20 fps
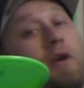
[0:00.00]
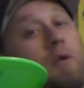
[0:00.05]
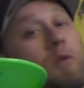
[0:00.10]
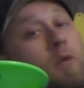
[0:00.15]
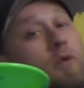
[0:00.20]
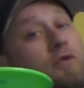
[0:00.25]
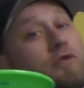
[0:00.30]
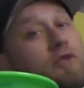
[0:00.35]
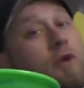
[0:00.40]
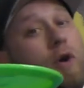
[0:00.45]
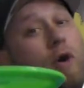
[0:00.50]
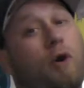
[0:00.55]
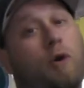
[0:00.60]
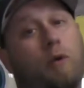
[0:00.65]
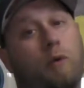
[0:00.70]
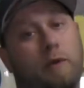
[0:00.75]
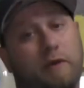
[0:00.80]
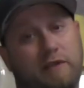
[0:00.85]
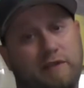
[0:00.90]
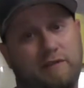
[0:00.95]
was
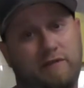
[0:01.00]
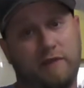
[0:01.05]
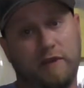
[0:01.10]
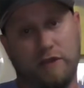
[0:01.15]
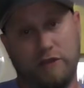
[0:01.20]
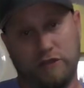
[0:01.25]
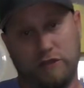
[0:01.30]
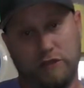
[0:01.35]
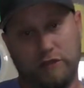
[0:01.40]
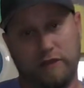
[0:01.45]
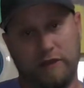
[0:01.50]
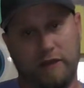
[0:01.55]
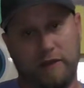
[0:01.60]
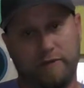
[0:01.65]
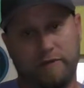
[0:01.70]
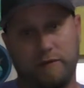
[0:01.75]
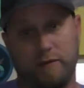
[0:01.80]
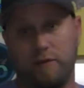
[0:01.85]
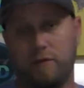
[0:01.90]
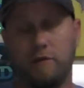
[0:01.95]
always finishing
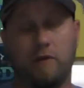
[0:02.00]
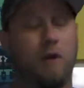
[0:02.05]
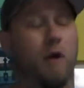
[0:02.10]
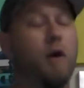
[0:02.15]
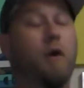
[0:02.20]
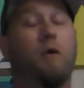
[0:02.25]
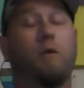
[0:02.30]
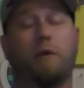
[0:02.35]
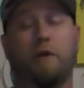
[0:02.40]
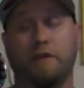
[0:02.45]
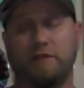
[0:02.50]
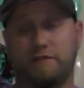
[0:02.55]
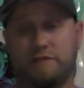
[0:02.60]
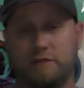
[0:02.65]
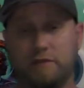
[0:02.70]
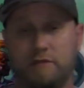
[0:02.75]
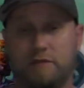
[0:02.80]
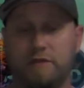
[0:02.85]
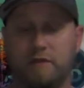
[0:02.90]
left, always.